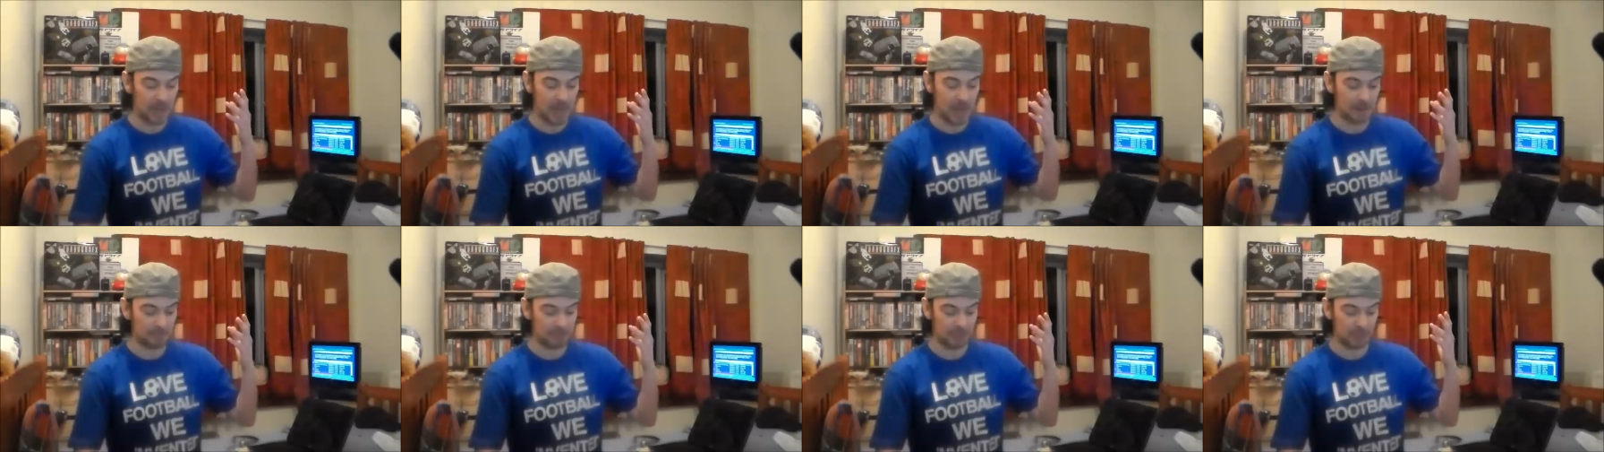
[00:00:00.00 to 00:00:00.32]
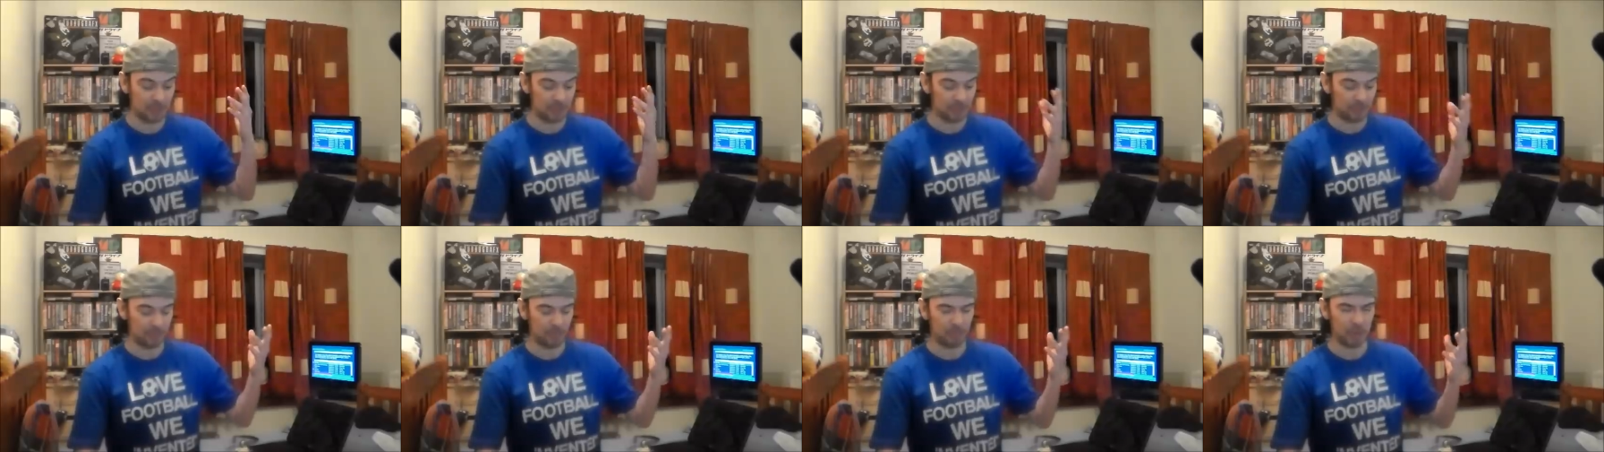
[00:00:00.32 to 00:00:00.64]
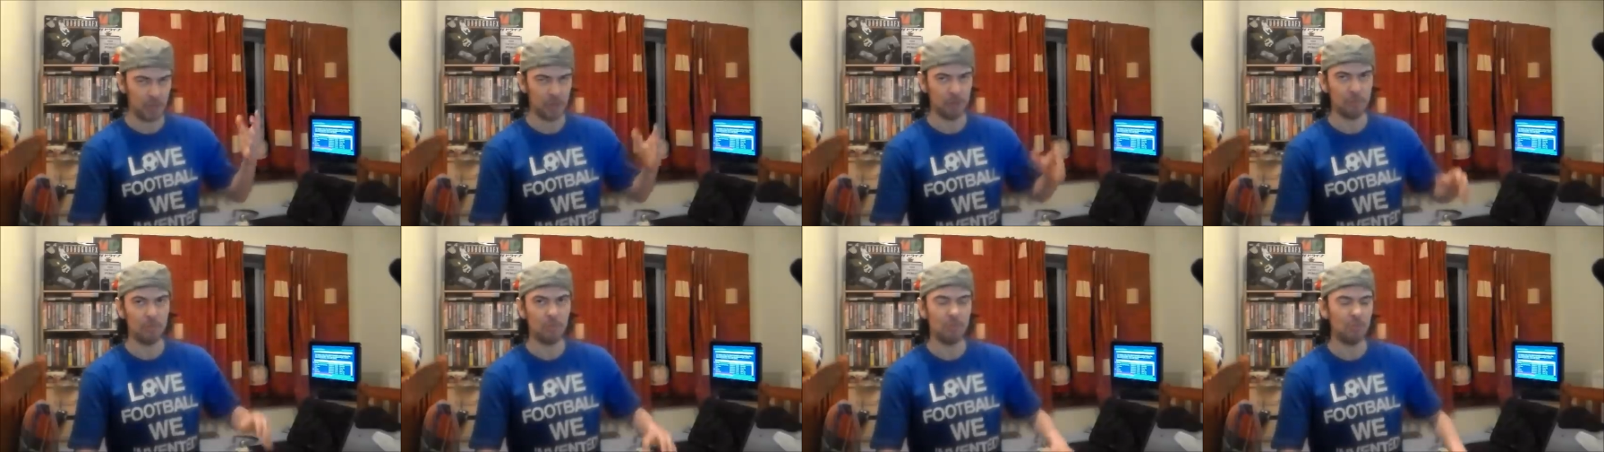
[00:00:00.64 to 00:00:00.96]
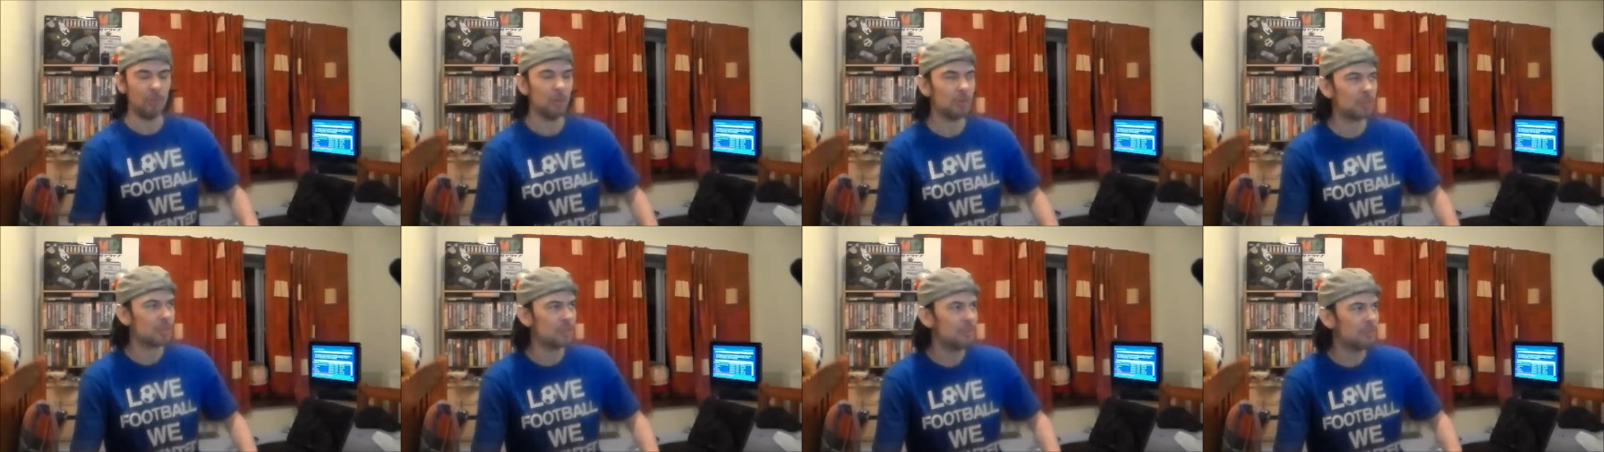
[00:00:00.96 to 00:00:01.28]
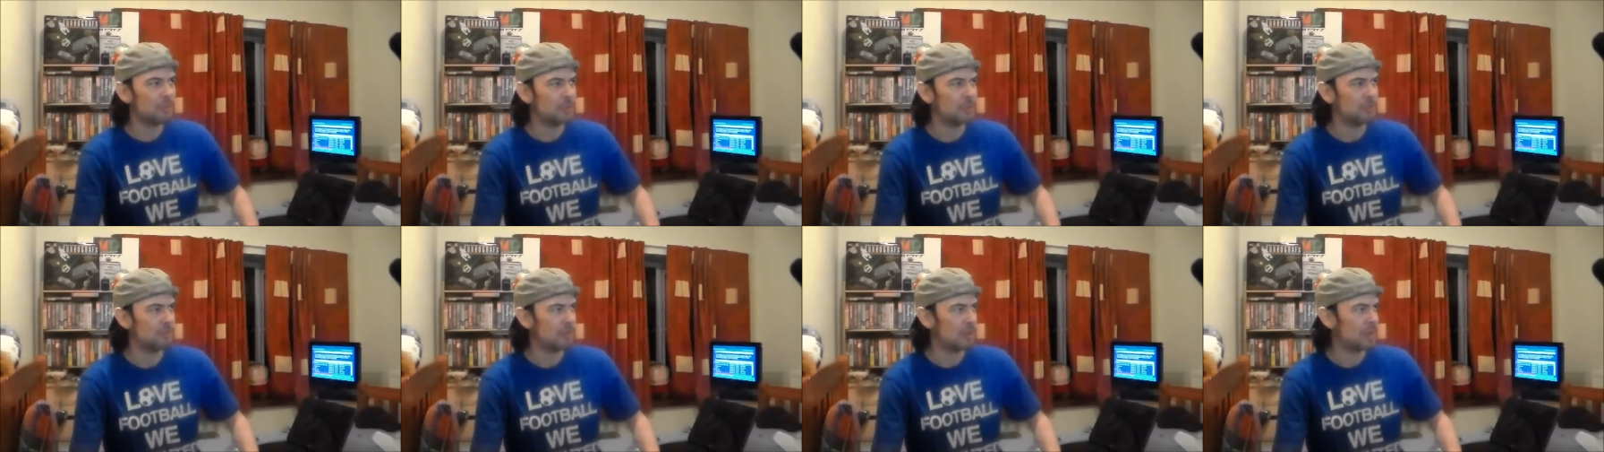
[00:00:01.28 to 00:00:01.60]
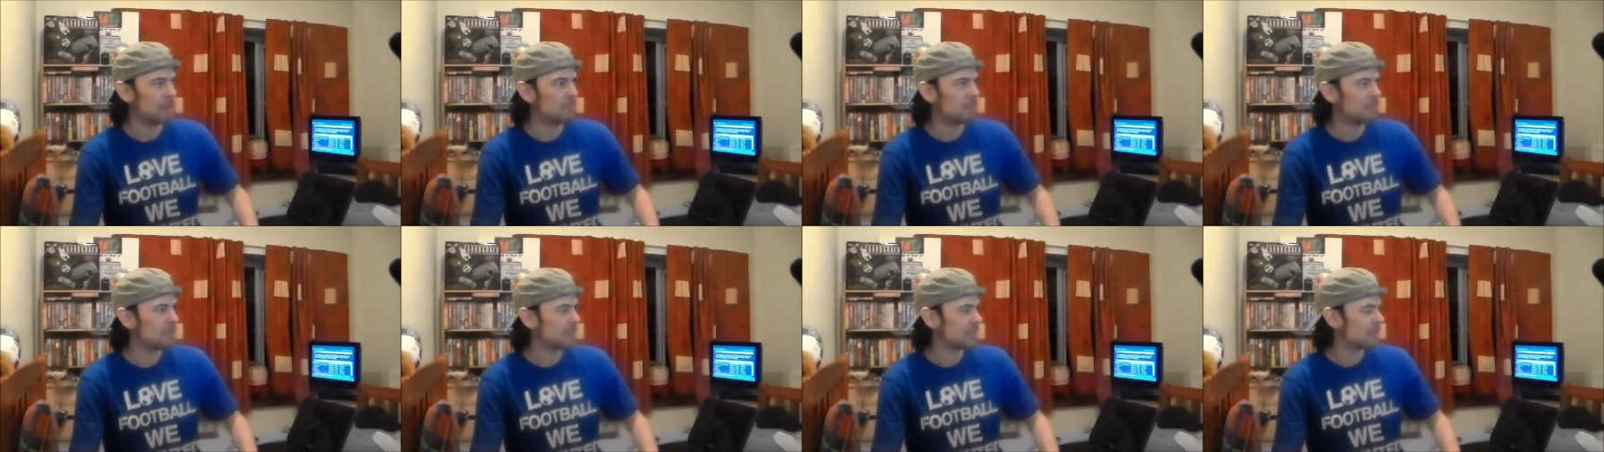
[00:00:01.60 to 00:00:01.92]
absolutely new. Oh, it's not new
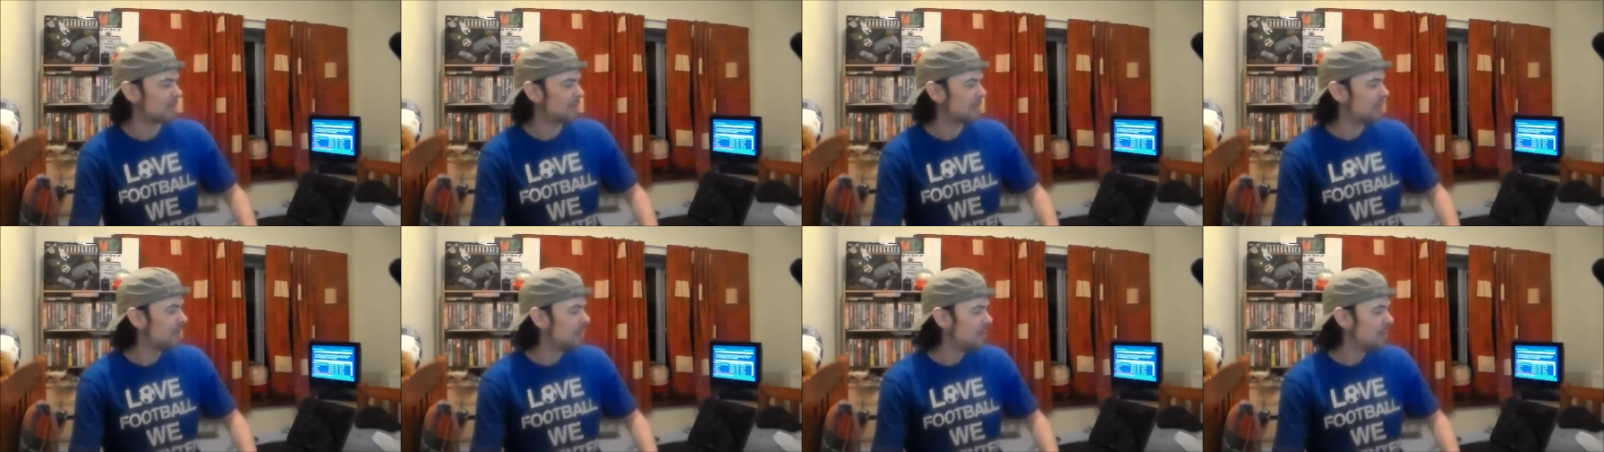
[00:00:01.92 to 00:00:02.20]
anymore, is it?